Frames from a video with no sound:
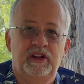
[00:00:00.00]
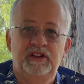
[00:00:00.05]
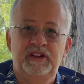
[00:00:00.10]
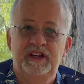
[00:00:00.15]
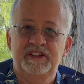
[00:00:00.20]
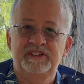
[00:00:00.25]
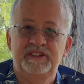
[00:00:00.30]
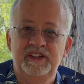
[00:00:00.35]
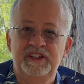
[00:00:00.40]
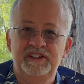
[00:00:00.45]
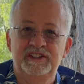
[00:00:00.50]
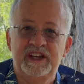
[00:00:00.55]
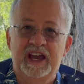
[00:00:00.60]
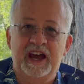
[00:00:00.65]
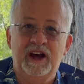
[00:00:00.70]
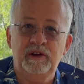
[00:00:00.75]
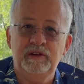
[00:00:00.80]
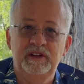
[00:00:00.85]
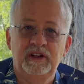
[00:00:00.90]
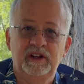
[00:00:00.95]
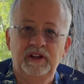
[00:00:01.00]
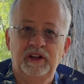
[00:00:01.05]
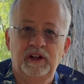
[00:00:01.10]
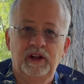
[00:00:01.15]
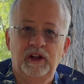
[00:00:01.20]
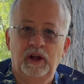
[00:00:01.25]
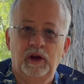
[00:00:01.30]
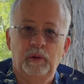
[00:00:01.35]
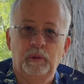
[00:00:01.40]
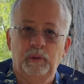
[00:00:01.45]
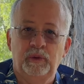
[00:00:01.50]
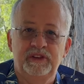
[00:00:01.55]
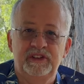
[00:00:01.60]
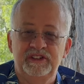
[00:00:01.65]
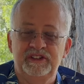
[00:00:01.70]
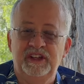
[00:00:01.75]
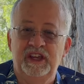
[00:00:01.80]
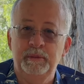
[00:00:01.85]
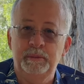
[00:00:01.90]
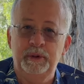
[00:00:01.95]
test these out with
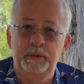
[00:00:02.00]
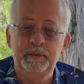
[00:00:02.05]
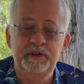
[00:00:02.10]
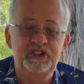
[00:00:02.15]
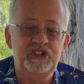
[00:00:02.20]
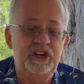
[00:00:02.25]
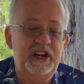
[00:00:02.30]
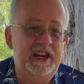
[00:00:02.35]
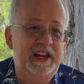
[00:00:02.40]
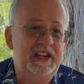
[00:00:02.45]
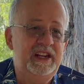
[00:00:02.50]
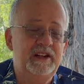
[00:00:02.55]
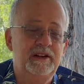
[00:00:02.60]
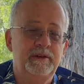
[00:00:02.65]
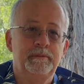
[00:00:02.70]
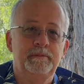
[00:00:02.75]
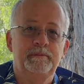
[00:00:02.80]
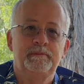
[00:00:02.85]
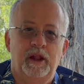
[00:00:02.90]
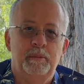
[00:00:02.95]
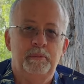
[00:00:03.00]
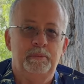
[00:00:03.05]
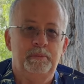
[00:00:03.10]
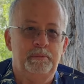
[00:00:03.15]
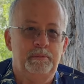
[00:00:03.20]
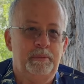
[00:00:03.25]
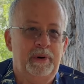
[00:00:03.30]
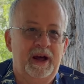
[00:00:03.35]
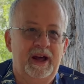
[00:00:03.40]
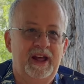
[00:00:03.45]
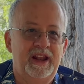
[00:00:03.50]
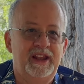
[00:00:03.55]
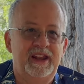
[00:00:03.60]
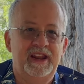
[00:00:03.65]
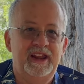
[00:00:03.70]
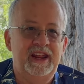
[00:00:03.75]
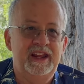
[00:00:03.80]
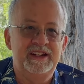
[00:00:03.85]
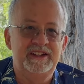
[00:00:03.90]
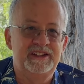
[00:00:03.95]
his Kipple machine, but
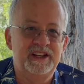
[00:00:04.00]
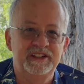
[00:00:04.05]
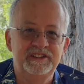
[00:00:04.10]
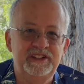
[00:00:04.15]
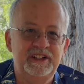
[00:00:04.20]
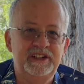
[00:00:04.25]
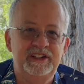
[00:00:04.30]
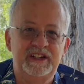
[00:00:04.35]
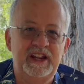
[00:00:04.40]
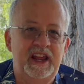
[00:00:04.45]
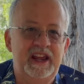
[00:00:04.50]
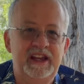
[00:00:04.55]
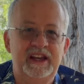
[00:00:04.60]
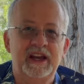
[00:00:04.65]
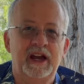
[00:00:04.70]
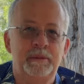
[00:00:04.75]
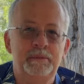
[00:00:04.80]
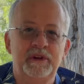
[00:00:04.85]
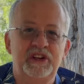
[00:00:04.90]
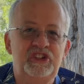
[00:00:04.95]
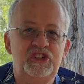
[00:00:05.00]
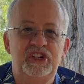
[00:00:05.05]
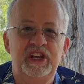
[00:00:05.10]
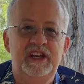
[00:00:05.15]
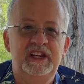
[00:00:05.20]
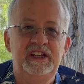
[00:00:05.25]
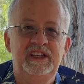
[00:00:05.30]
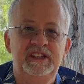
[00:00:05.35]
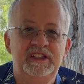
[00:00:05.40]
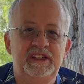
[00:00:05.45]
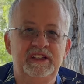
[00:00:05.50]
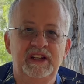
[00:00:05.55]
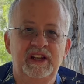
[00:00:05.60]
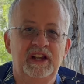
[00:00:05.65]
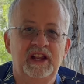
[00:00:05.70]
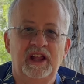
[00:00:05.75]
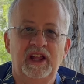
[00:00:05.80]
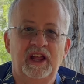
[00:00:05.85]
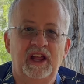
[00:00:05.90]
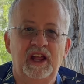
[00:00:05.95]
it doesn't take a machine
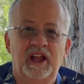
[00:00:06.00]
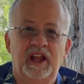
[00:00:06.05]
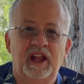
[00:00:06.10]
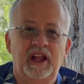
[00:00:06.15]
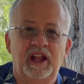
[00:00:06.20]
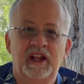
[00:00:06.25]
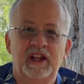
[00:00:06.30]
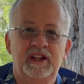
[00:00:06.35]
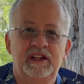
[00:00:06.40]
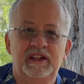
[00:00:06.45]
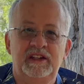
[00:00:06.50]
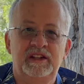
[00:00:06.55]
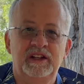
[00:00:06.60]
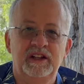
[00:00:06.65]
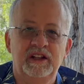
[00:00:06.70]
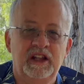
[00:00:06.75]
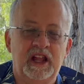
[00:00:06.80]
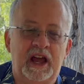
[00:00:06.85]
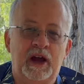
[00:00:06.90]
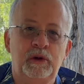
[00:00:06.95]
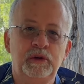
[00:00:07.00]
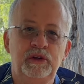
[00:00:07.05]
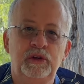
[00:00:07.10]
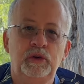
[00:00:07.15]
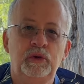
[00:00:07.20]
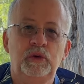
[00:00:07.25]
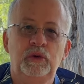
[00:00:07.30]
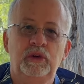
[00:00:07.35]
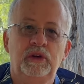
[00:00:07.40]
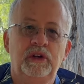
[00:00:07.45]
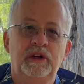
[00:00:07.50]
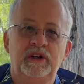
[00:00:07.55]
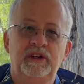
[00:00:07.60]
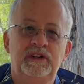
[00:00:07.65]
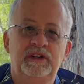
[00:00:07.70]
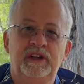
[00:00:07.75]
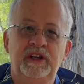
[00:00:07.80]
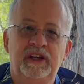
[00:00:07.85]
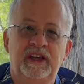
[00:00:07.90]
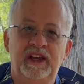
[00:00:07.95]
to allow you
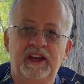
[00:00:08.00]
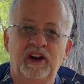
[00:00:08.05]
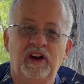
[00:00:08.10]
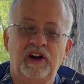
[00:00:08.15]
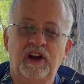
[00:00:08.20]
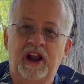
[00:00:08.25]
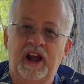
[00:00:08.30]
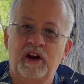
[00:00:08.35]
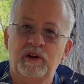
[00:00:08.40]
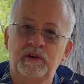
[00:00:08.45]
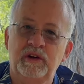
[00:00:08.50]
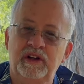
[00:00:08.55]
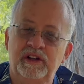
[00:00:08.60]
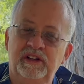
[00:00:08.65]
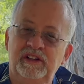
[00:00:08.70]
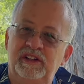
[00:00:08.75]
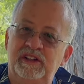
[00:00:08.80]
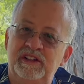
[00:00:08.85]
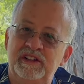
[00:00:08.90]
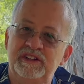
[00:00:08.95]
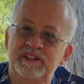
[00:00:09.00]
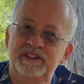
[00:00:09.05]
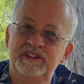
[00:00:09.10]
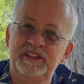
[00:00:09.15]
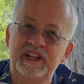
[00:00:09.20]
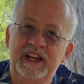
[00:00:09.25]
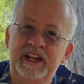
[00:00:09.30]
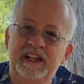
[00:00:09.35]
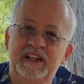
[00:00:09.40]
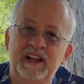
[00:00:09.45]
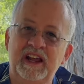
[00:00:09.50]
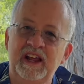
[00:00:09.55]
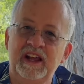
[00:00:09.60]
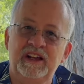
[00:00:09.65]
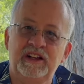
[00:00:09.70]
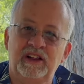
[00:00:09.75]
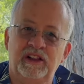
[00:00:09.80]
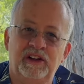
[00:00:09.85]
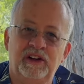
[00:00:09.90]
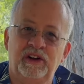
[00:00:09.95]
to hear how distinct
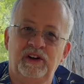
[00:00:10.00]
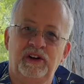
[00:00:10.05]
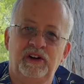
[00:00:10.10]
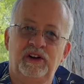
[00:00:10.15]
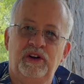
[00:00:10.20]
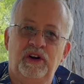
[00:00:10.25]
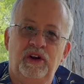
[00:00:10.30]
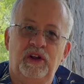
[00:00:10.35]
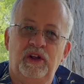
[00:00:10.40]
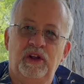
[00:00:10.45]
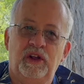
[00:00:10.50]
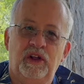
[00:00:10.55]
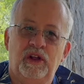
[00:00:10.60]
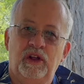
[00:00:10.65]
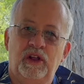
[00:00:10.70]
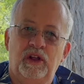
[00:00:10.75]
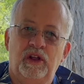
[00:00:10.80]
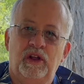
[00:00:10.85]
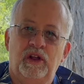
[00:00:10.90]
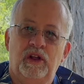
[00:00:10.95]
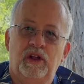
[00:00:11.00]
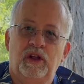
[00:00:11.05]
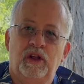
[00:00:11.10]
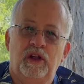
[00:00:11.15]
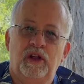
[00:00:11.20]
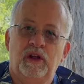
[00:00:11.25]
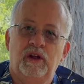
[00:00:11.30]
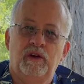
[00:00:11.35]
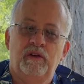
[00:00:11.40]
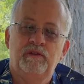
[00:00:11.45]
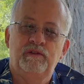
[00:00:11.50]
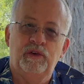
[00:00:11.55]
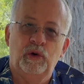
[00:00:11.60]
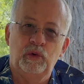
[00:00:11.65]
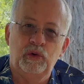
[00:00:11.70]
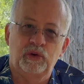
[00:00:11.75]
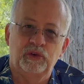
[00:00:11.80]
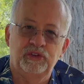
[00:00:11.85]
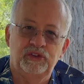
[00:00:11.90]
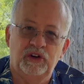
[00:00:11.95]
and clear
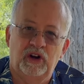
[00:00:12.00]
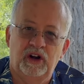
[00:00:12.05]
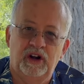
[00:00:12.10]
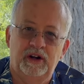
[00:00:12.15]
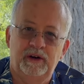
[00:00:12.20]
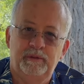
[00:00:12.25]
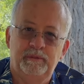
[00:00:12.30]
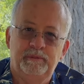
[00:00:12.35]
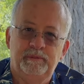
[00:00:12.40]
vocals are.